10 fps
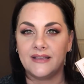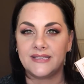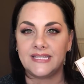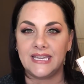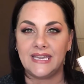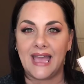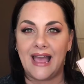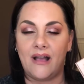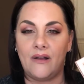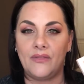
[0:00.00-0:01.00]
see
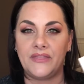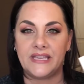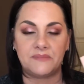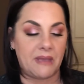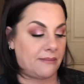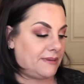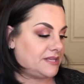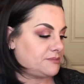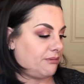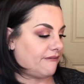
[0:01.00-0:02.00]
how these
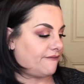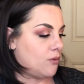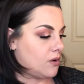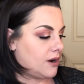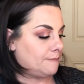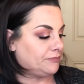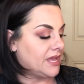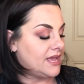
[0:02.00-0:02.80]
babies perform,